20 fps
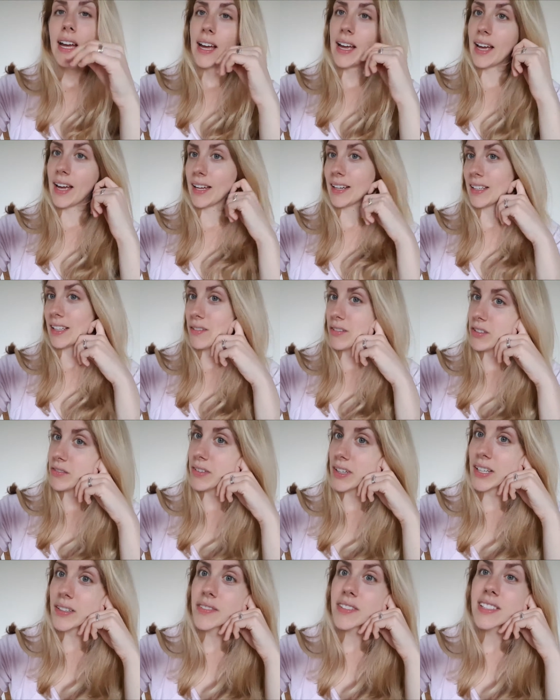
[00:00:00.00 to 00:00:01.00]
And even
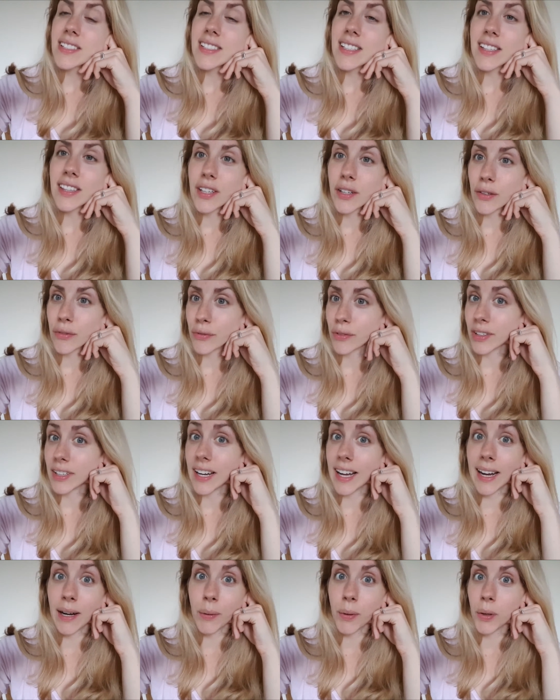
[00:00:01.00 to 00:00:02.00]
if I have to sit there for an
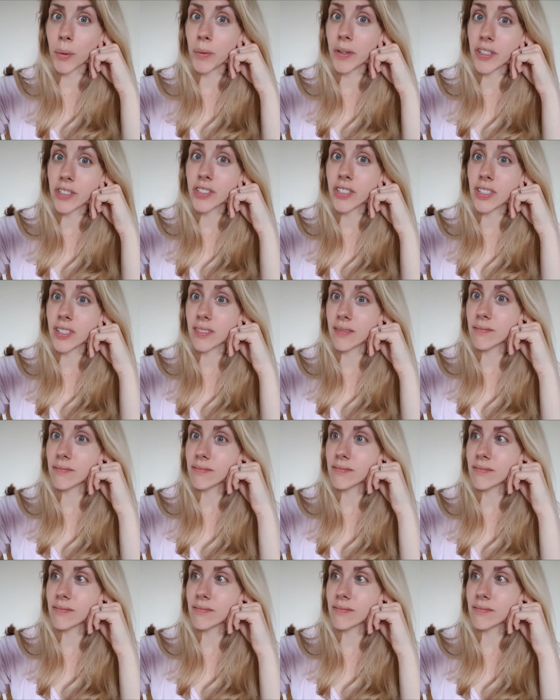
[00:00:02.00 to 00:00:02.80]
hour while she